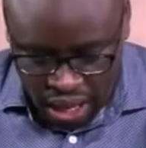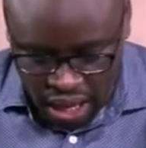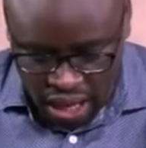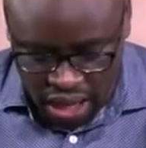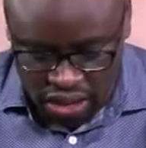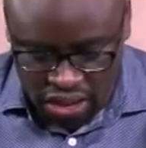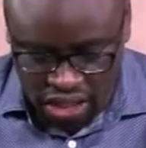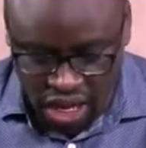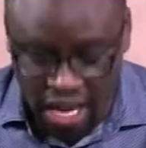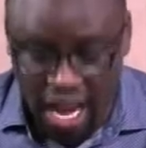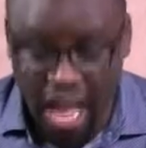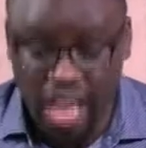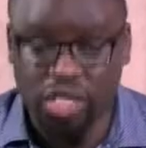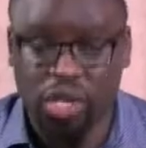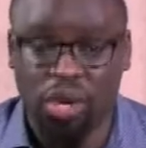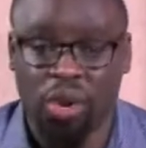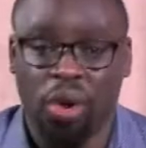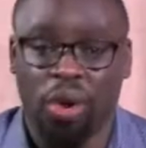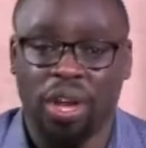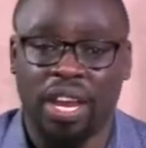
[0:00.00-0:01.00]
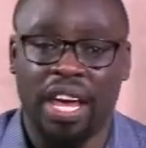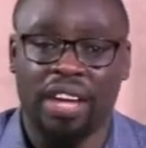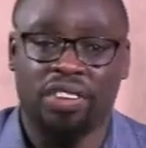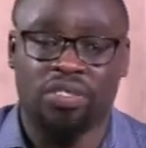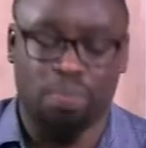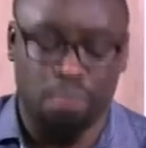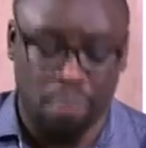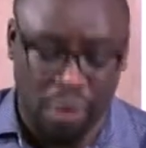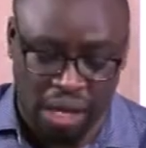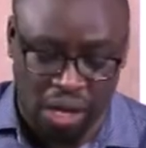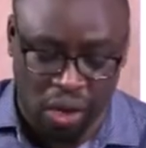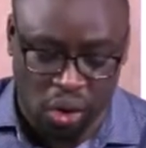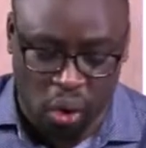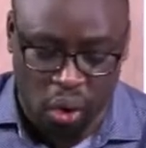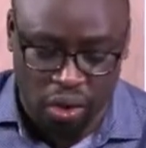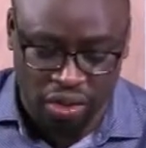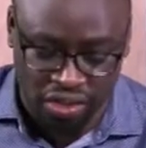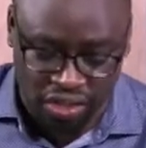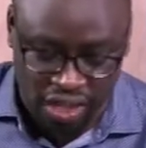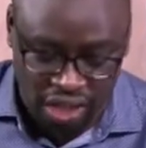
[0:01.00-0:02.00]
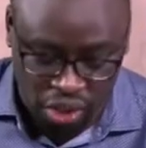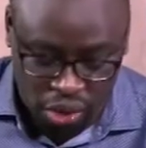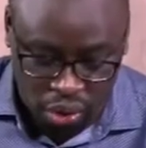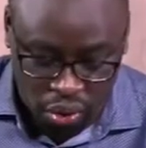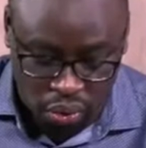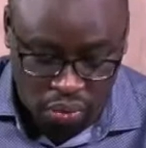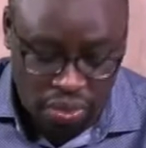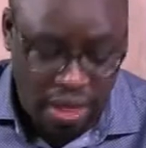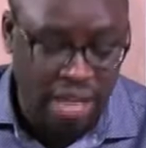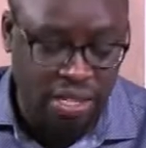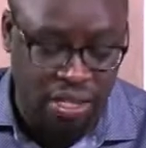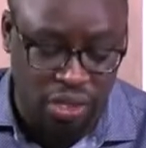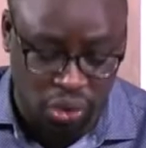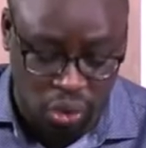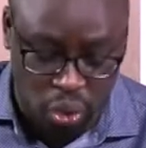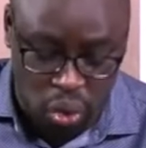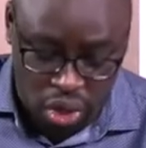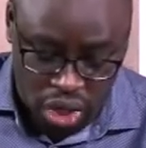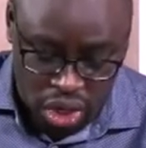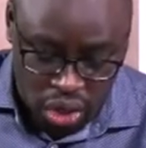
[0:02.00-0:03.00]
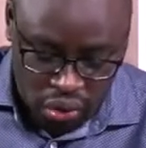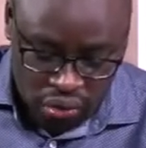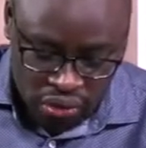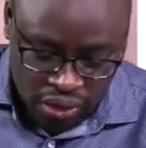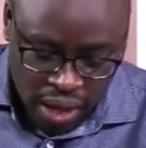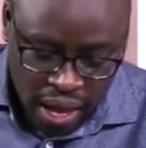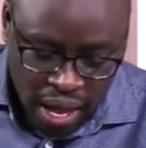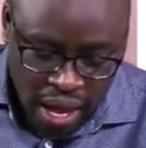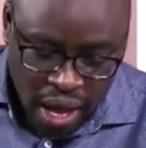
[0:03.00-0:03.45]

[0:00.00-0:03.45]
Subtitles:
international debt, being concessional. That is good news.